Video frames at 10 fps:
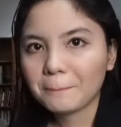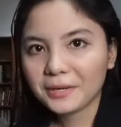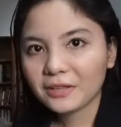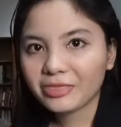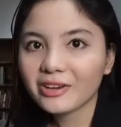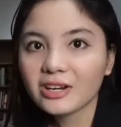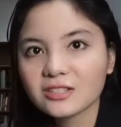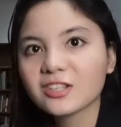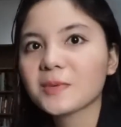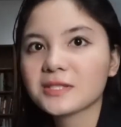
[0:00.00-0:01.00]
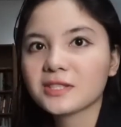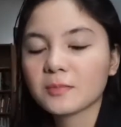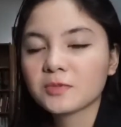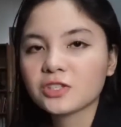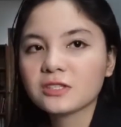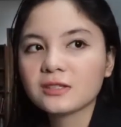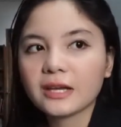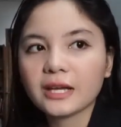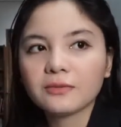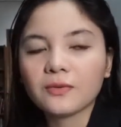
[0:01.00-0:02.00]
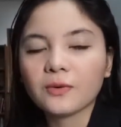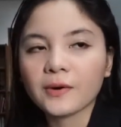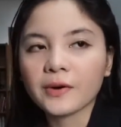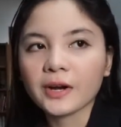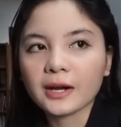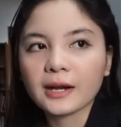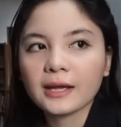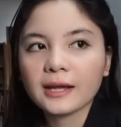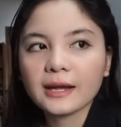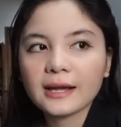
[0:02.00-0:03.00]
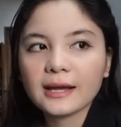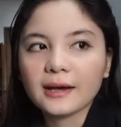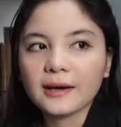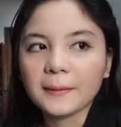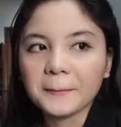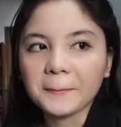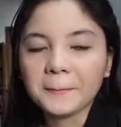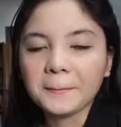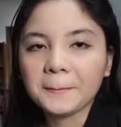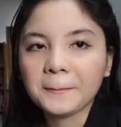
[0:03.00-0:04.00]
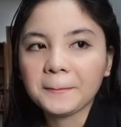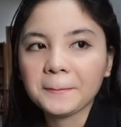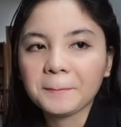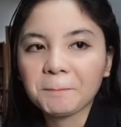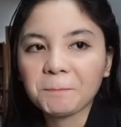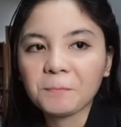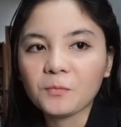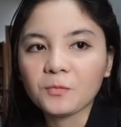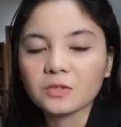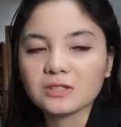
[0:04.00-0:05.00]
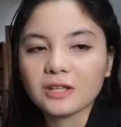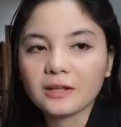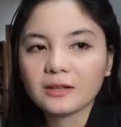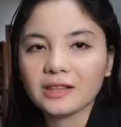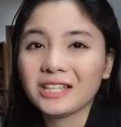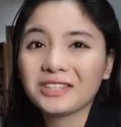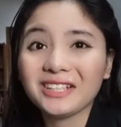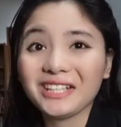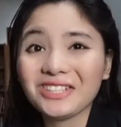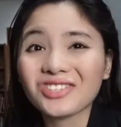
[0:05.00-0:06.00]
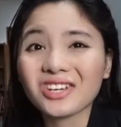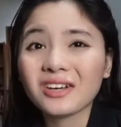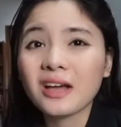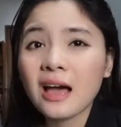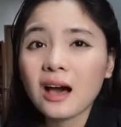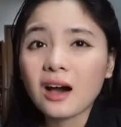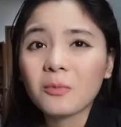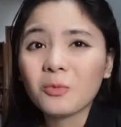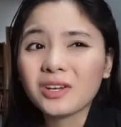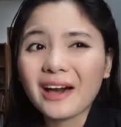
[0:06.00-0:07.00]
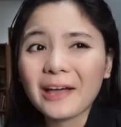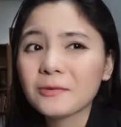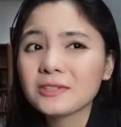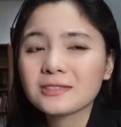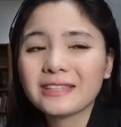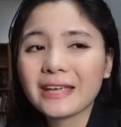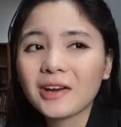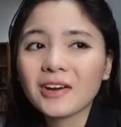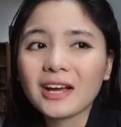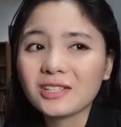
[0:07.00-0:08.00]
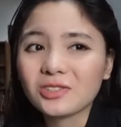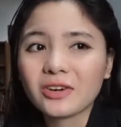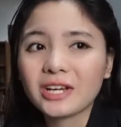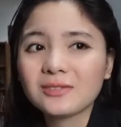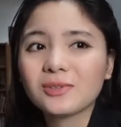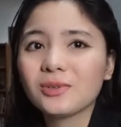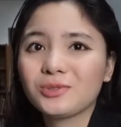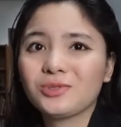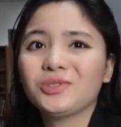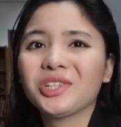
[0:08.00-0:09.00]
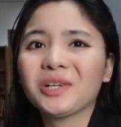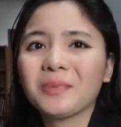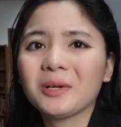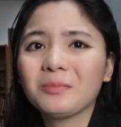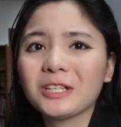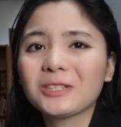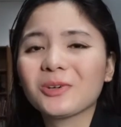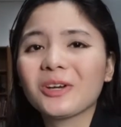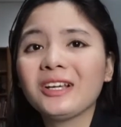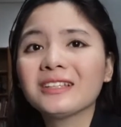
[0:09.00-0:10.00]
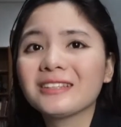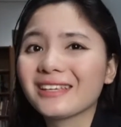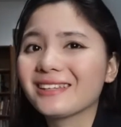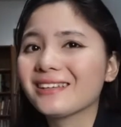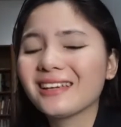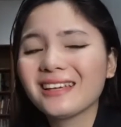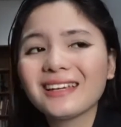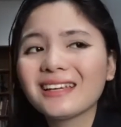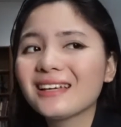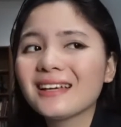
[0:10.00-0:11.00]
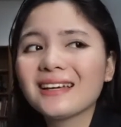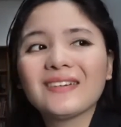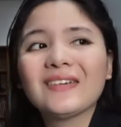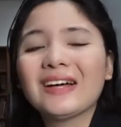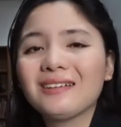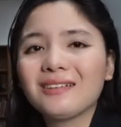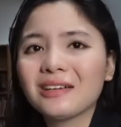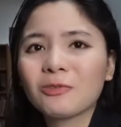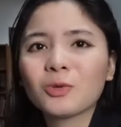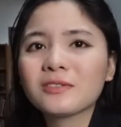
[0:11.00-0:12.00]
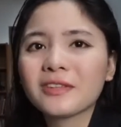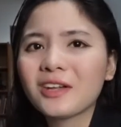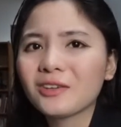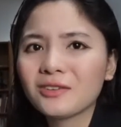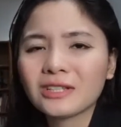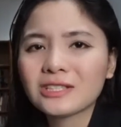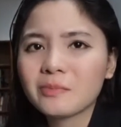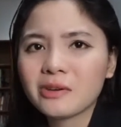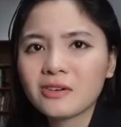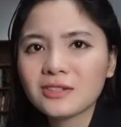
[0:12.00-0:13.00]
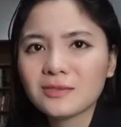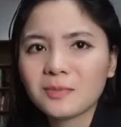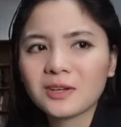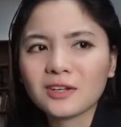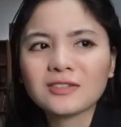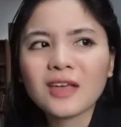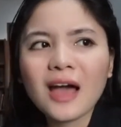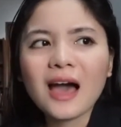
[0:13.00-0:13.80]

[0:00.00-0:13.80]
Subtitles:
But there are some exceptions, like for, what's that? Little India. When I was there, I tried to go to their public toilet and, well, it was not a good experience because